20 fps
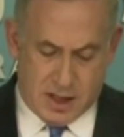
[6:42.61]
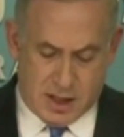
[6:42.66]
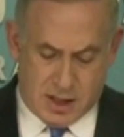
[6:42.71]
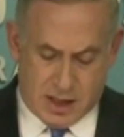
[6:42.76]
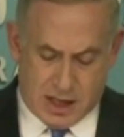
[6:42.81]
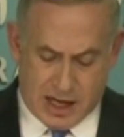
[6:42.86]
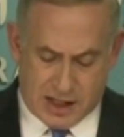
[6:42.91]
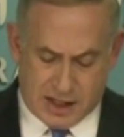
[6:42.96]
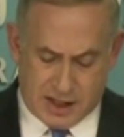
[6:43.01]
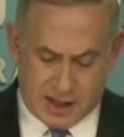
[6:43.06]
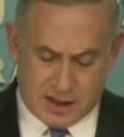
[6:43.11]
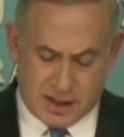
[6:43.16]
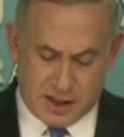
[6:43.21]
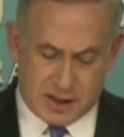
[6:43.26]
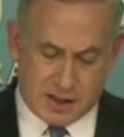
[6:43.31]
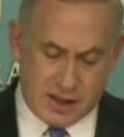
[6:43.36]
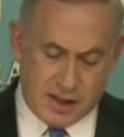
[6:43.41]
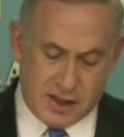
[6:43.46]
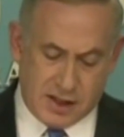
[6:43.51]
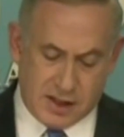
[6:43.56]
I think that
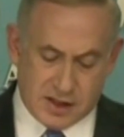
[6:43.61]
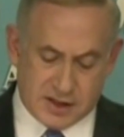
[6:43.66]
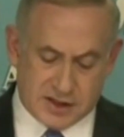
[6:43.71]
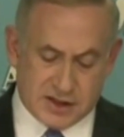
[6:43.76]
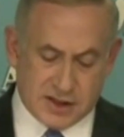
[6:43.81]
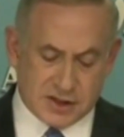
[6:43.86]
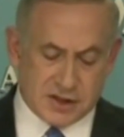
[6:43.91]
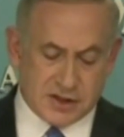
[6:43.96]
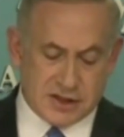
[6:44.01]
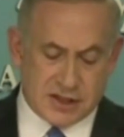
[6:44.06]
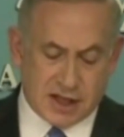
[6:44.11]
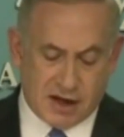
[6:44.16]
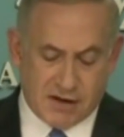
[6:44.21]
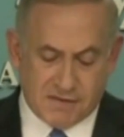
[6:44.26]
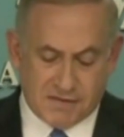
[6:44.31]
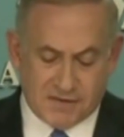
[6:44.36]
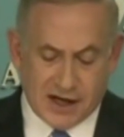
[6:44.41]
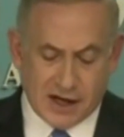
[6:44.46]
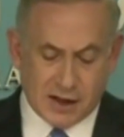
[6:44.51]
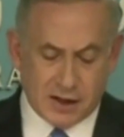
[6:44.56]
the decisions that are
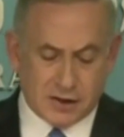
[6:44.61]
vital